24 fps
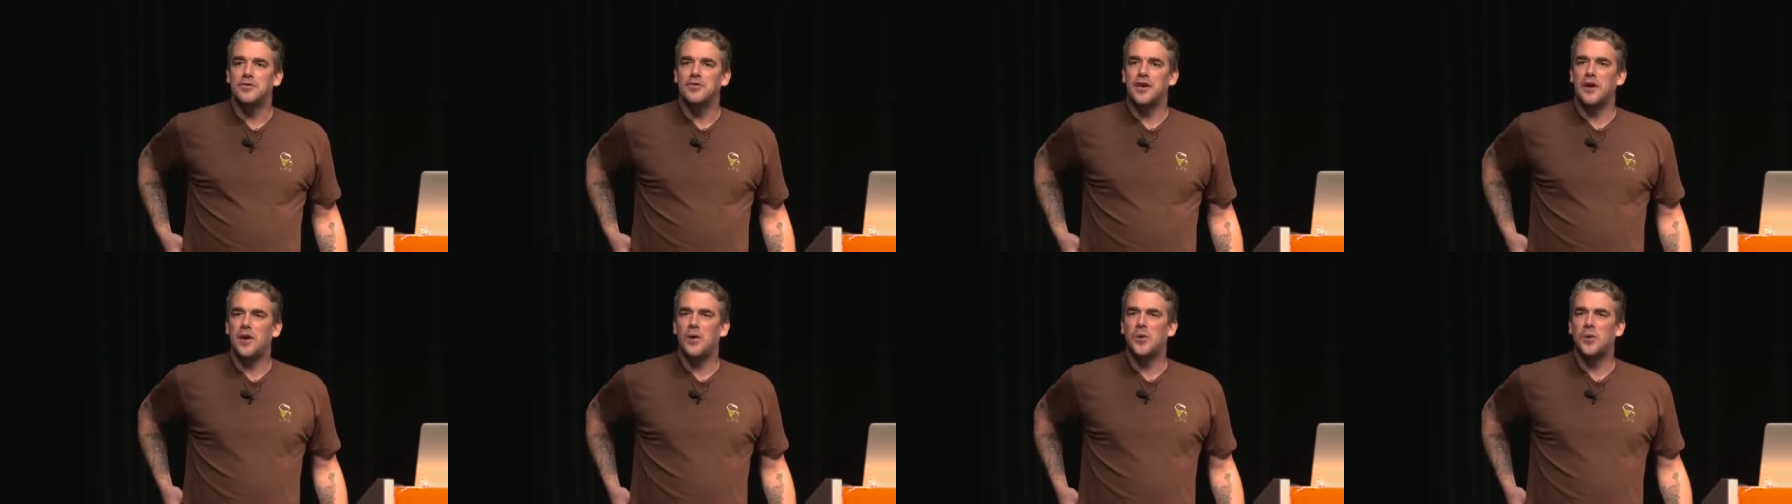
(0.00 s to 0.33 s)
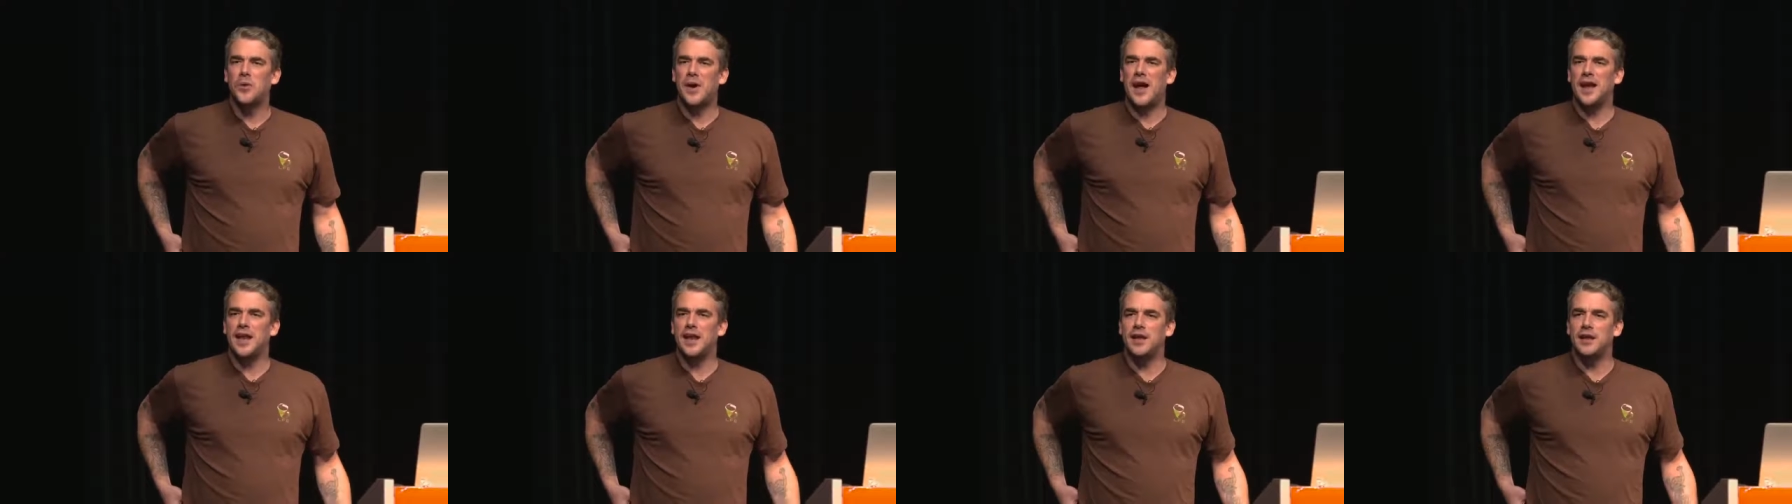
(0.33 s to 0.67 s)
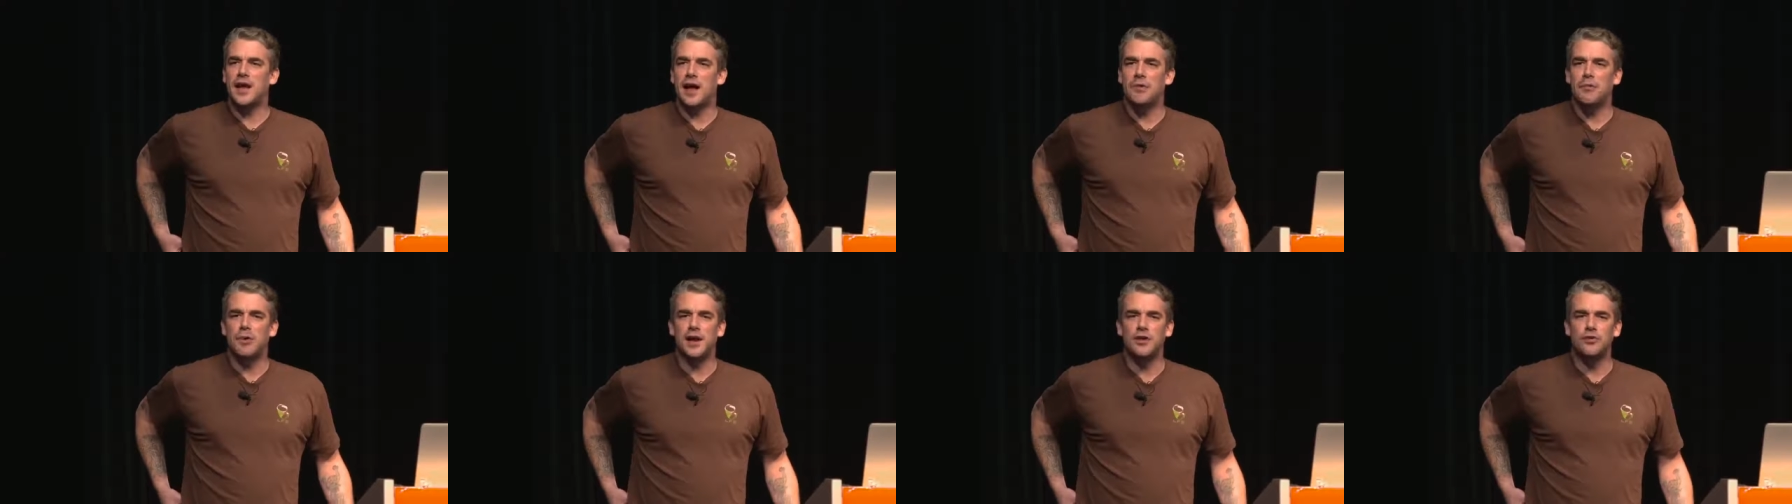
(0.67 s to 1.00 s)
you say, "Oh, I
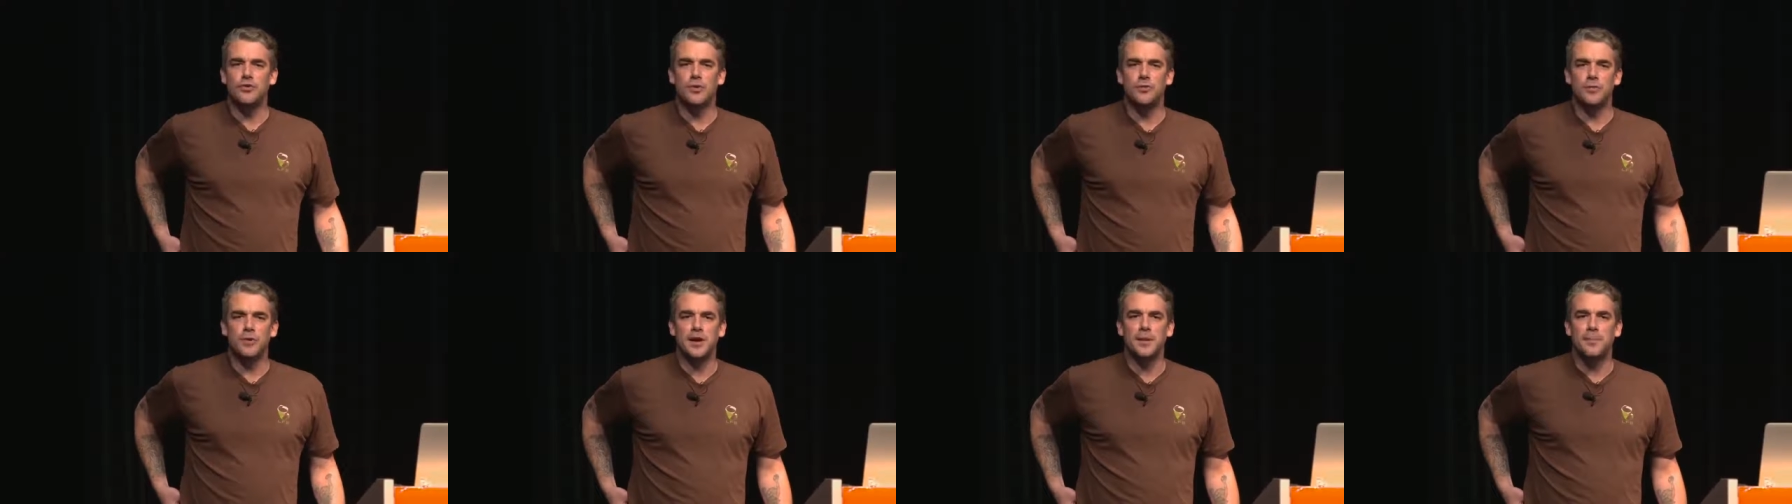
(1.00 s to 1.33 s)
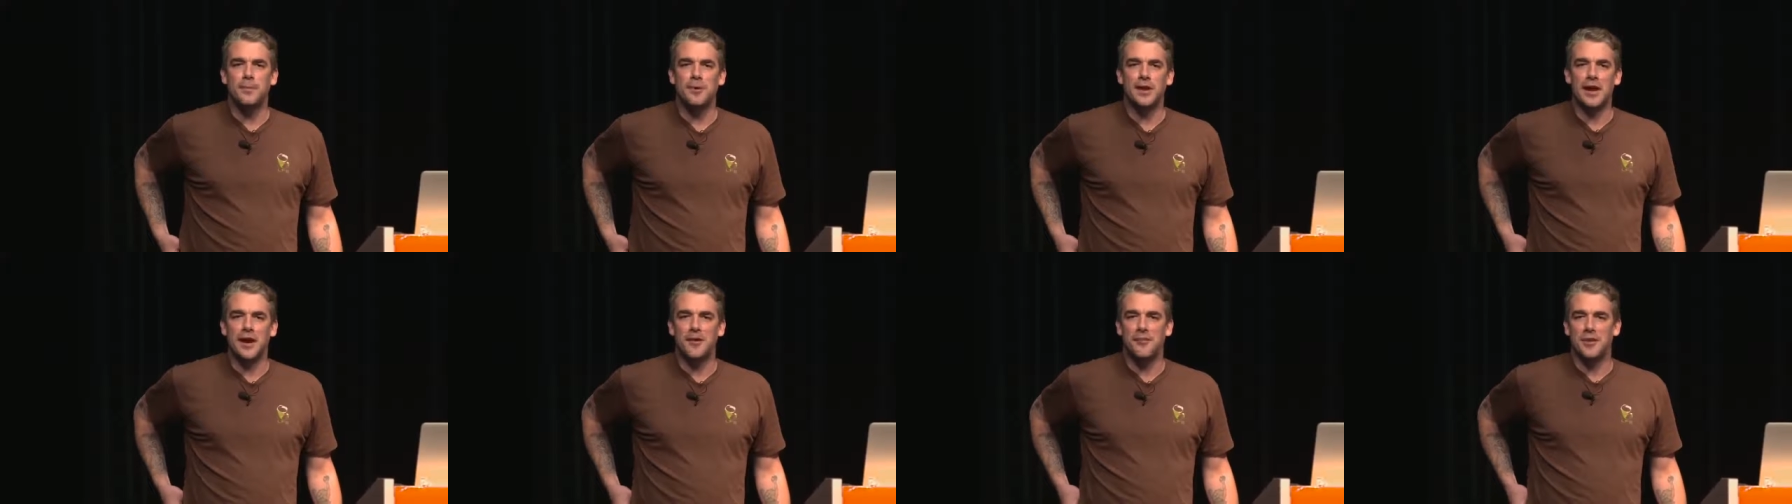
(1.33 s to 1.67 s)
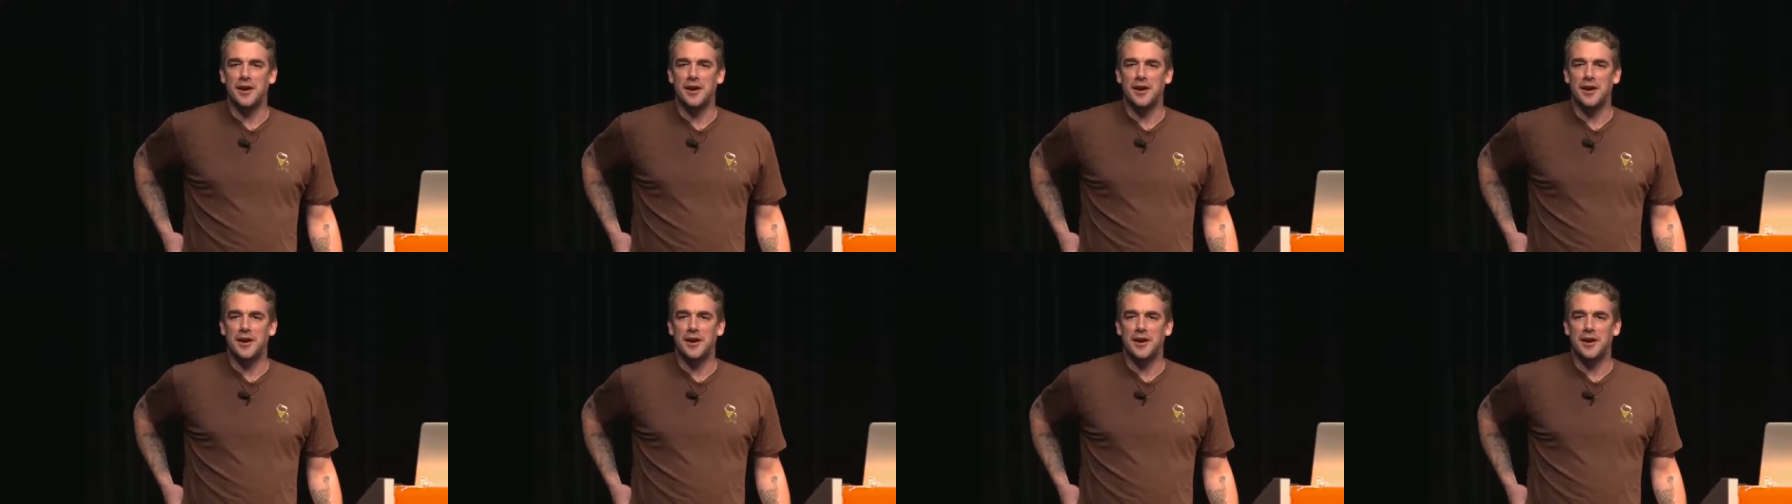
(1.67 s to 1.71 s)
need, I want to do a replay.